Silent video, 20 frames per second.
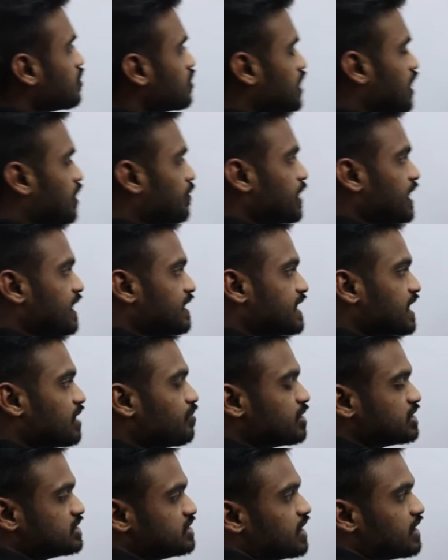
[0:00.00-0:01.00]
the entire
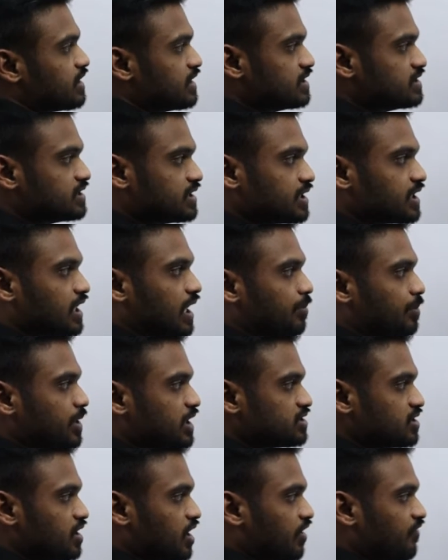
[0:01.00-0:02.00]
mixture is a
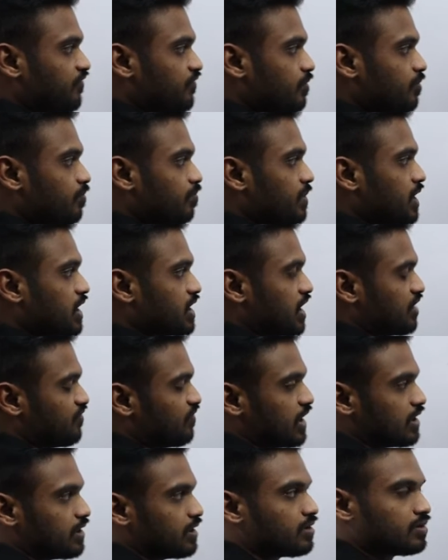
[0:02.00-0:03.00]
combination of milk and
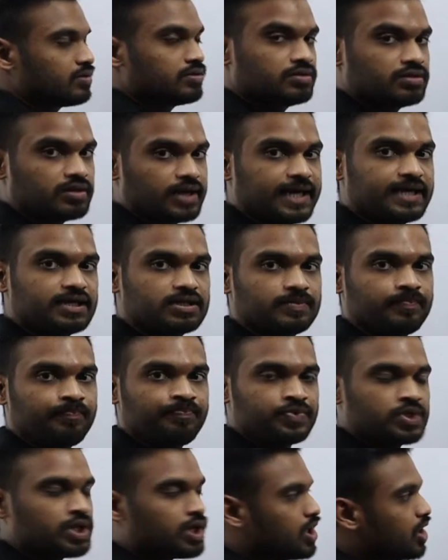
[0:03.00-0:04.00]
water, right?
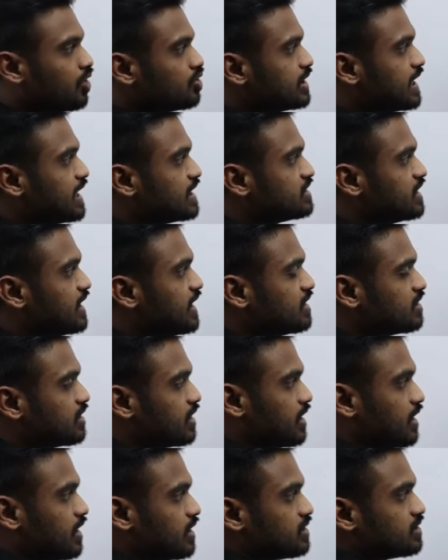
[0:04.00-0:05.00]
Now they are saying
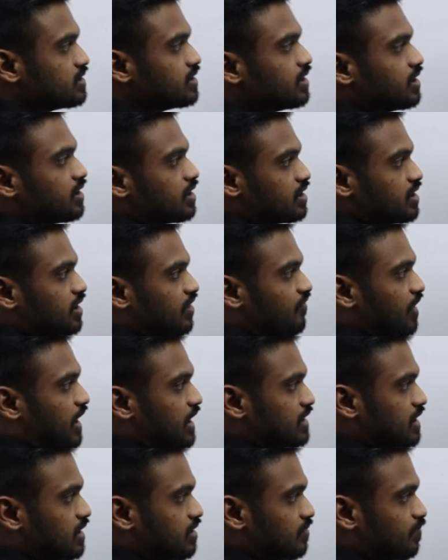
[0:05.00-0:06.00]
that the
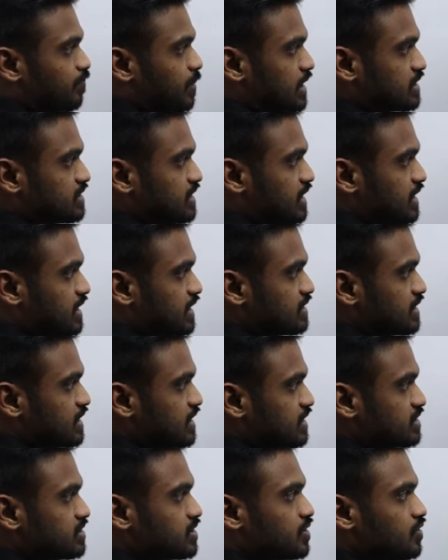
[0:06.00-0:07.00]
water percentage
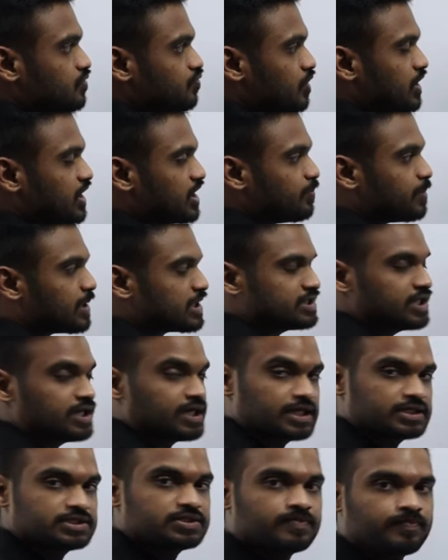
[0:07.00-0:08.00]
is
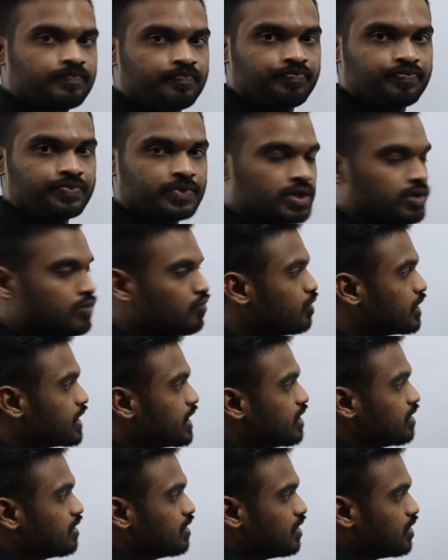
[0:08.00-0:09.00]
20%.
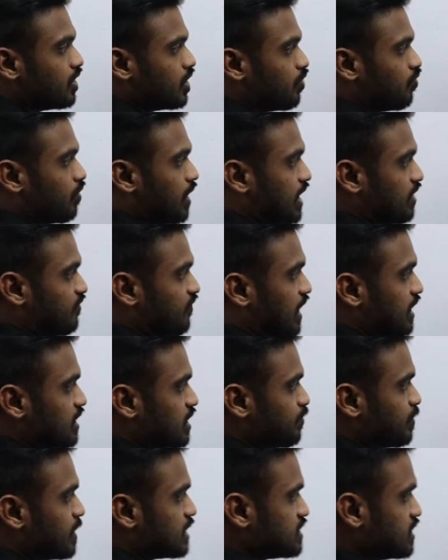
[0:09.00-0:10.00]
Okay, now
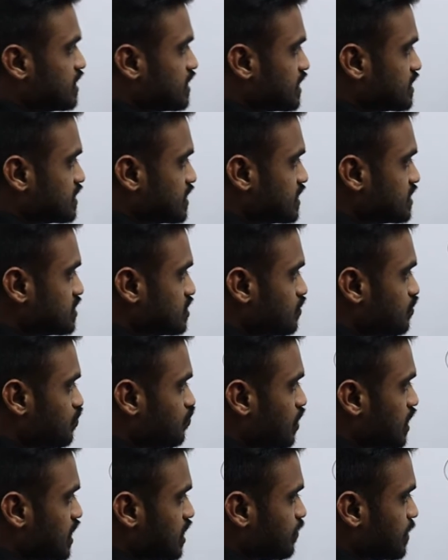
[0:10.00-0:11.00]
water percentage is
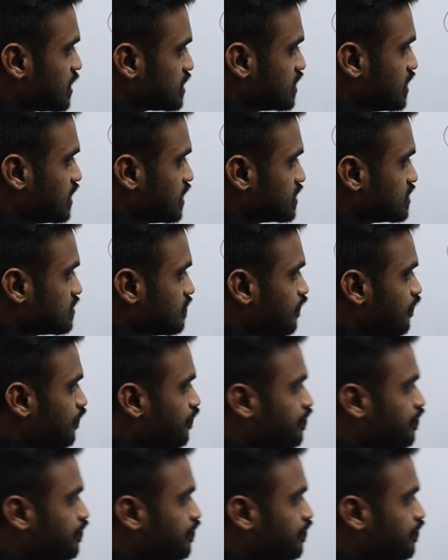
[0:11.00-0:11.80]
20%.